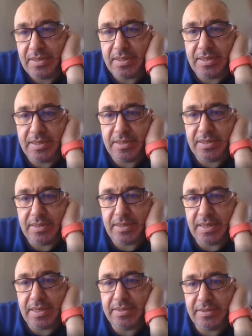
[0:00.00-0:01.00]

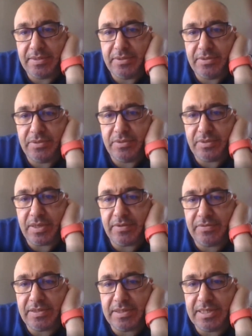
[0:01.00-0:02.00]
And
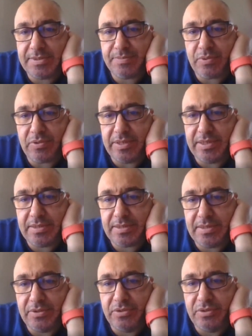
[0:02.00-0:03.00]
after this
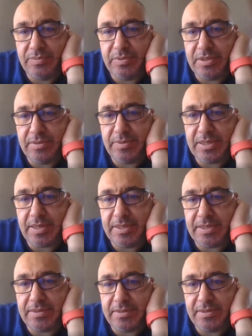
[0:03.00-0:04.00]
point, you're
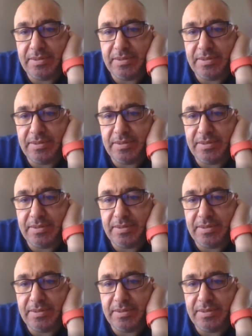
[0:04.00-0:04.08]
becoming